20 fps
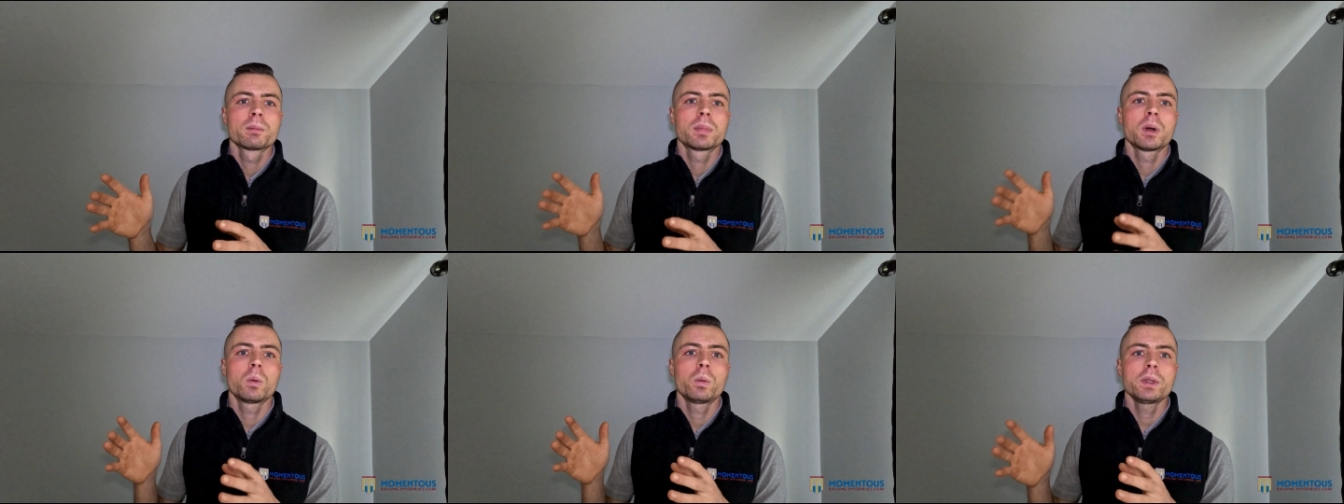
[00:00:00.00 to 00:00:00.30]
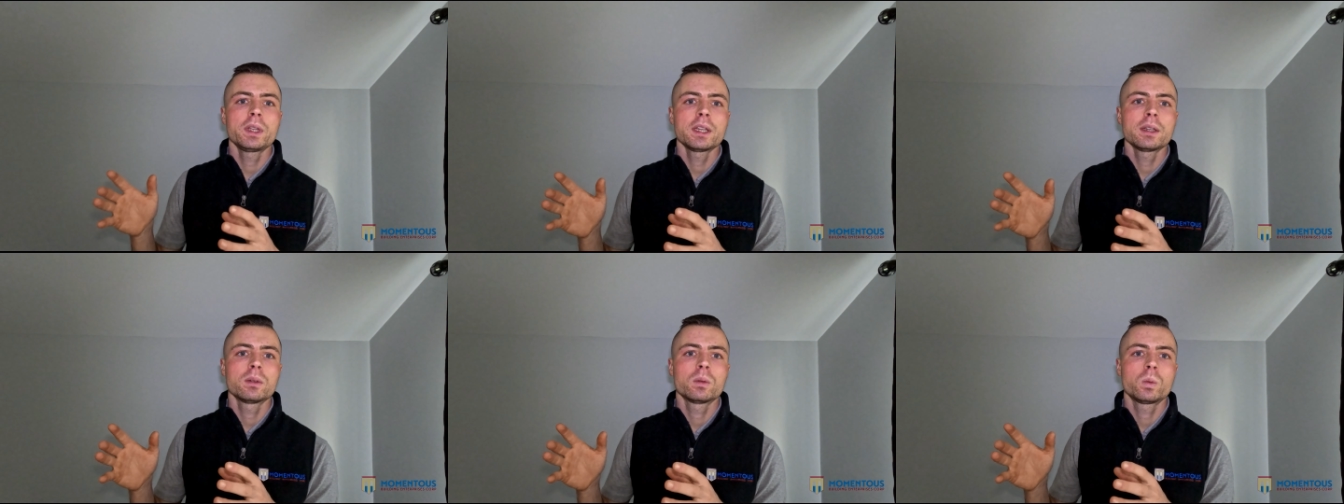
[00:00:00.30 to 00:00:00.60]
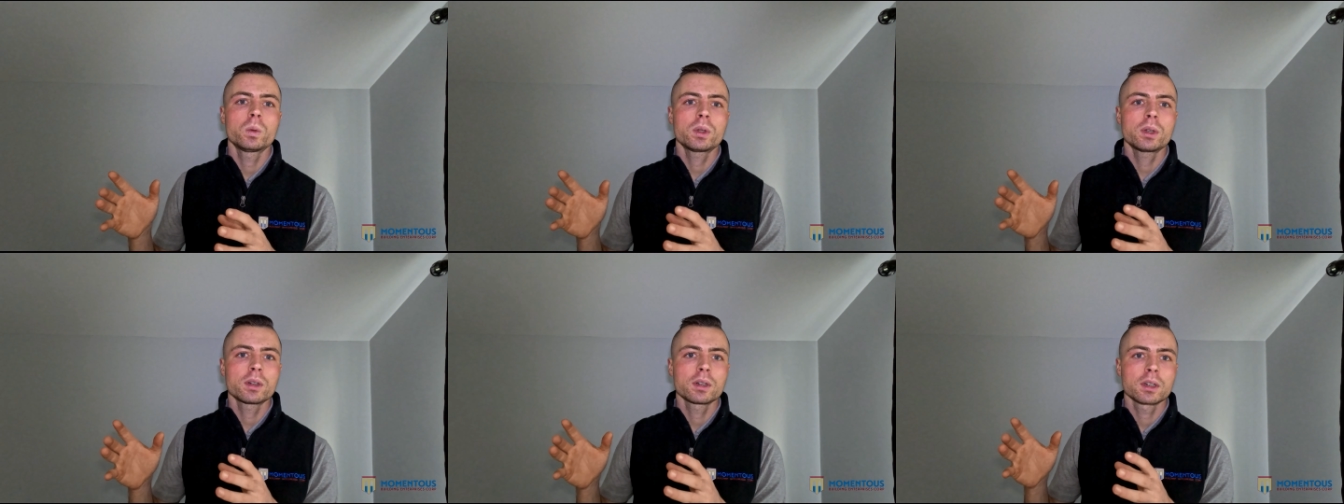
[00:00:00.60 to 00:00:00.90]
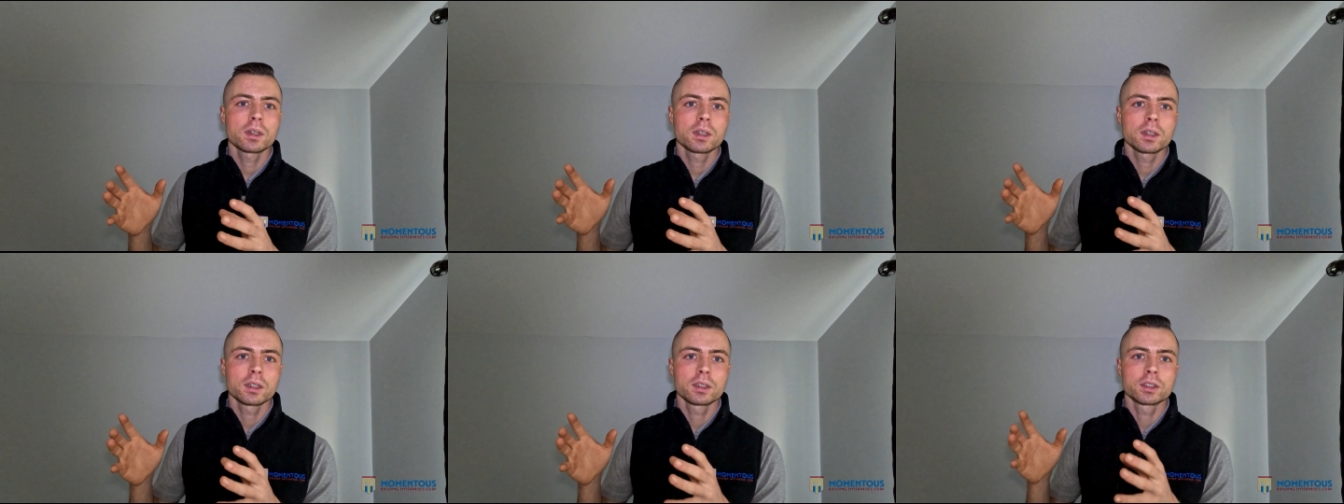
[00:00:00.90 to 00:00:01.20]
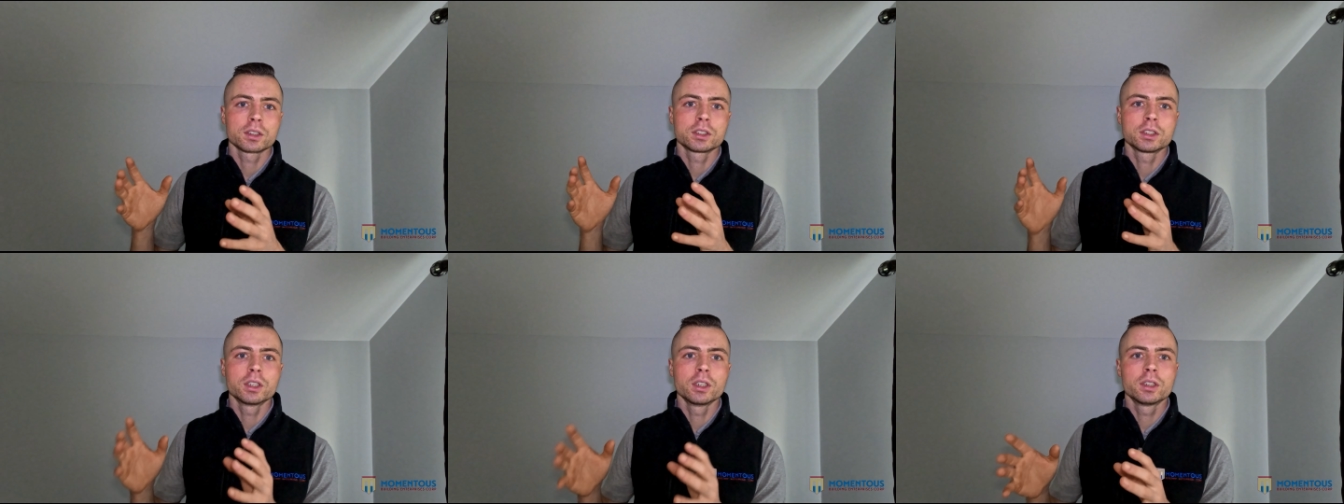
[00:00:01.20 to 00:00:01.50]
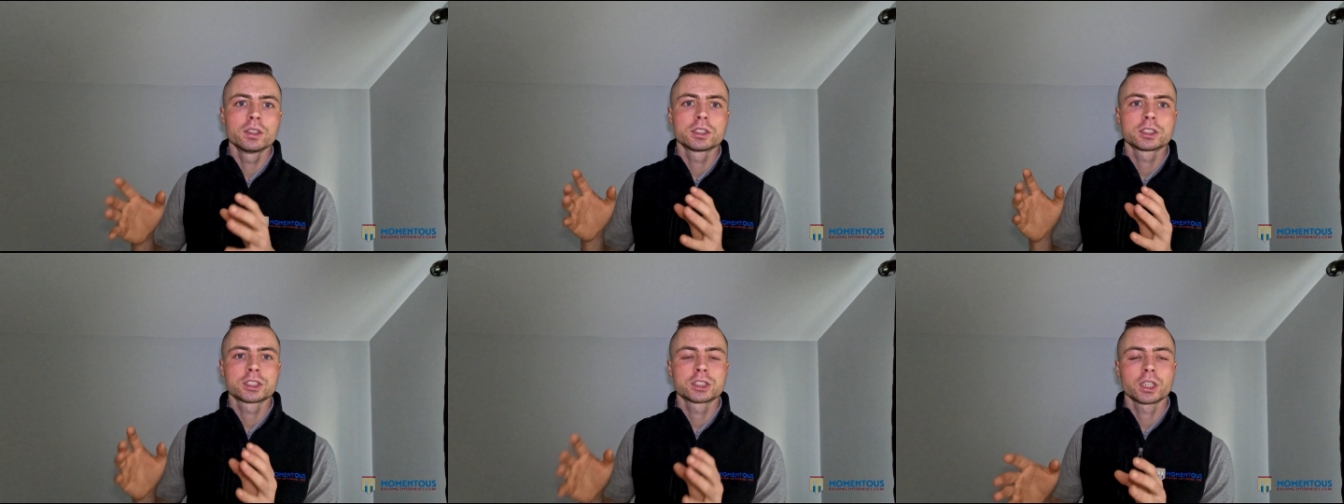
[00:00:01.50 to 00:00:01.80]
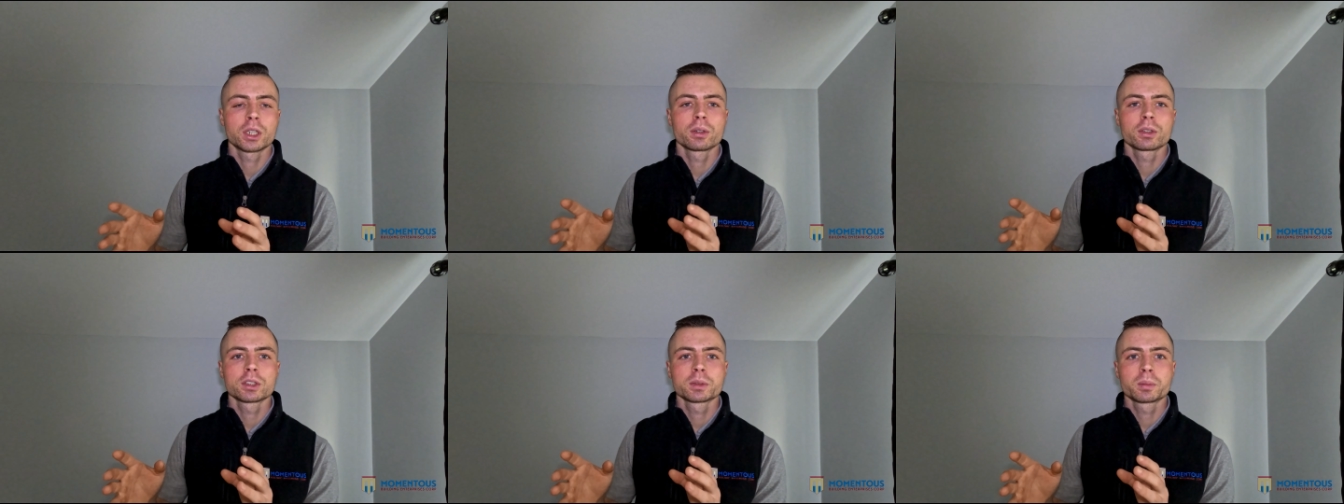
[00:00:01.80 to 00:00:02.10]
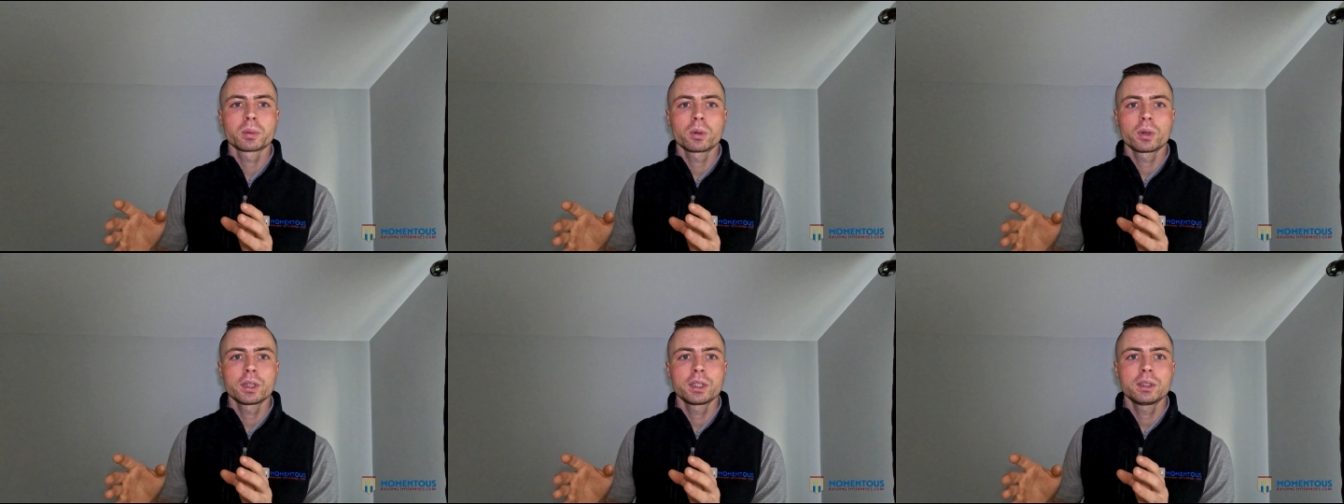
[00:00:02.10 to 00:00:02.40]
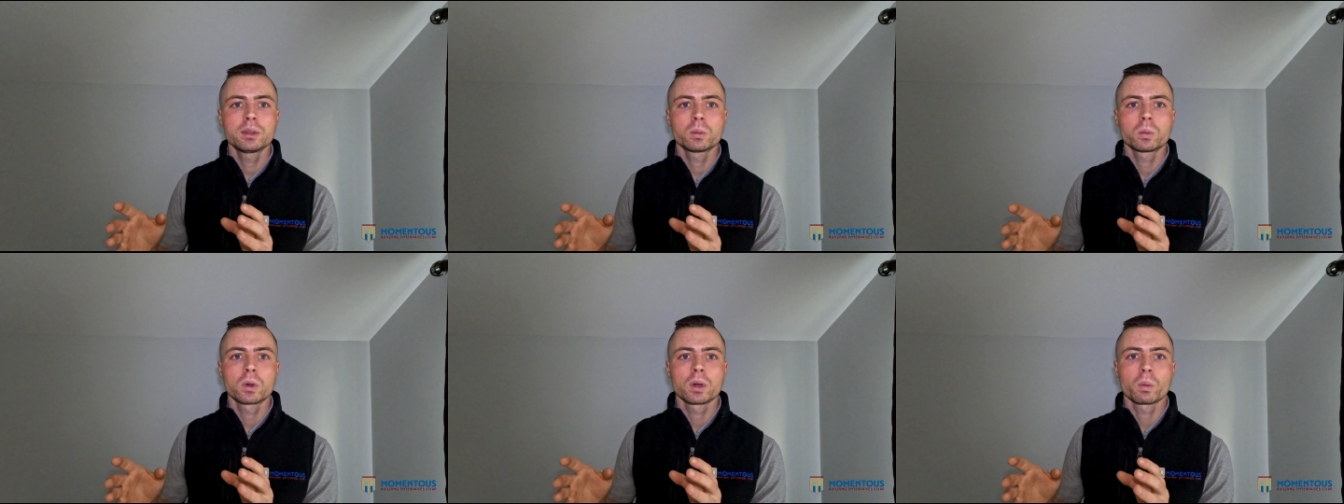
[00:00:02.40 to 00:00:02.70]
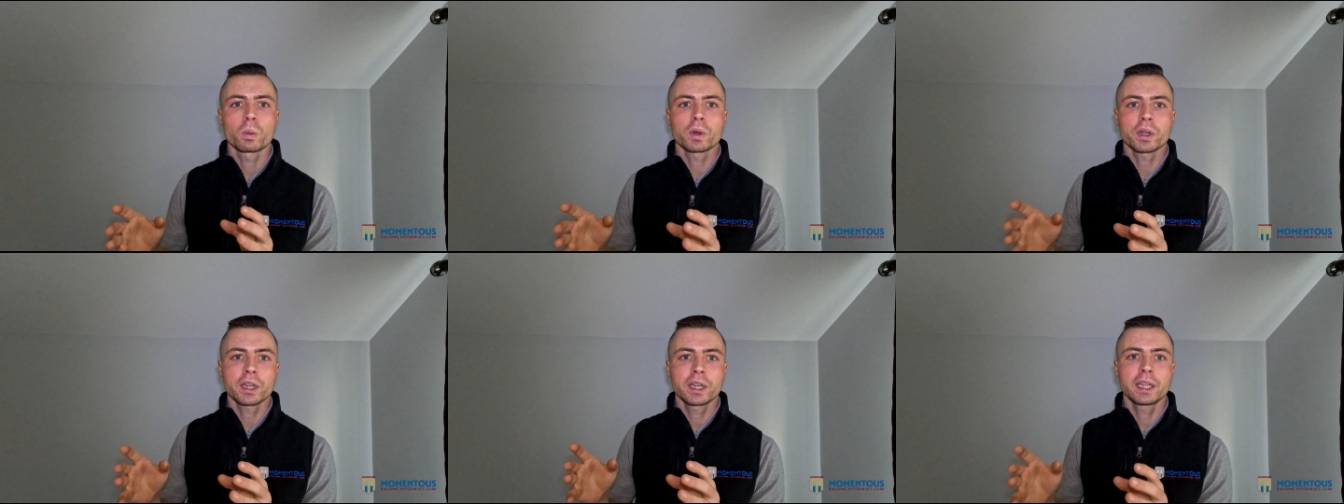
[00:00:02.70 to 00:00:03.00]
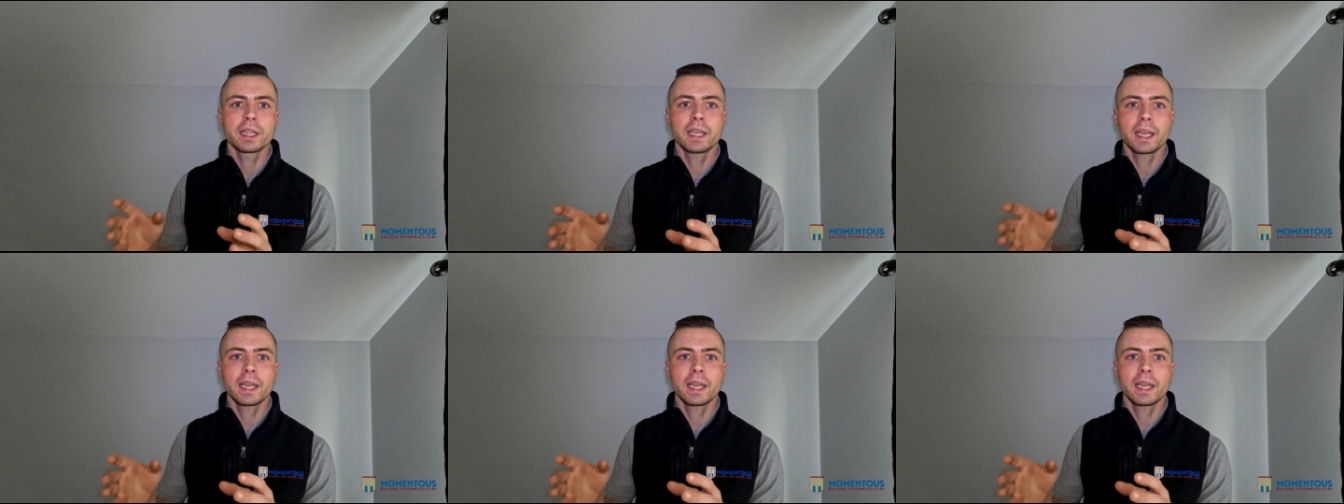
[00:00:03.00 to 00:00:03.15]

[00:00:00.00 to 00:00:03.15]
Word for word: but we we are on a good assurance point where we're going to